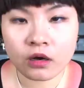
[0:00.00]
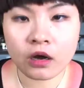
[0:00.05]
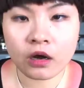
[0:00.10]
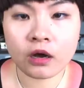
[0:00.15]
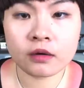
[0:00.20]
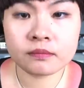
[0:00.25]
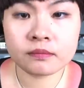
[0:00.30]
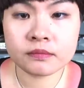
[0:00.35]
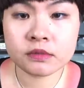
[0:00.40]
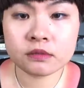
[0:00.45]

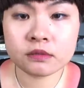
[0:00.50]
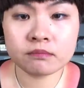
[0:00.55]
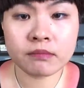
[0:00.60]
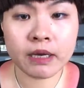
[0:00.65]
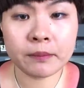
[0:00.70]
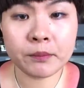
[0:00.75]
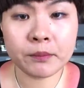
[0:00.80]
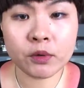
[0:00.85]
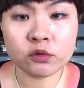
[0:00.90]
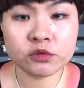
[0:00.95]
Um,
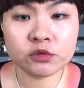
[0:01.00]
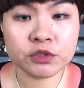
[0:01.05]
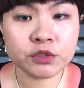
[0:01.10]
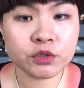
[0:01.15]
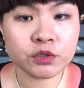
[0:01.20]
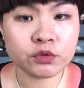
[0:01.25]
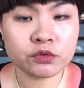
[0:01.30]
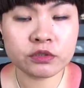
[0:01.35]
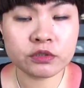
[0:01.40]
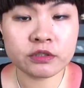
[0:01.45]
my
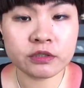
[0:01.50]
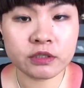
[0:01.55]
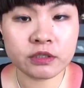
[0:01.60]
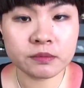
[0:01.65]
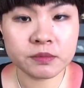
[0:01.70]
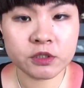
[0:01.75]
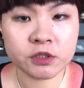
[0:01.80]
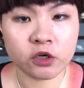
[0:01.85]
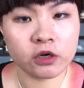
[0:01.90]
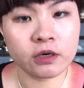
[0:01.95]
most used
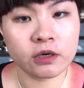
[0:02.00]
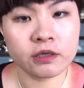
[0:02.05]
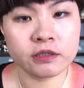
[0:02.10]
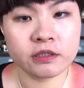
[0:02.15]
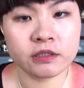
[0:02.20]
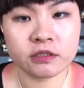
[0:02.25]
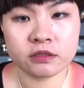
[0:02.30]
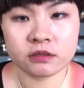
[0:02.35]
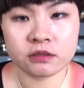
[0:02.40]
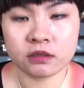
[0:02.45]
lip
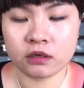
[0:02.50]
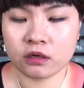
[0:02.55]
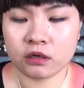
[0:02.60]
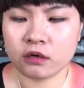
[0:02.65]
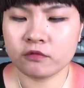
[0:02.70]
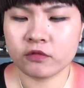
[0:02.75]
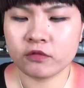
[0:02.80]
tarts uh,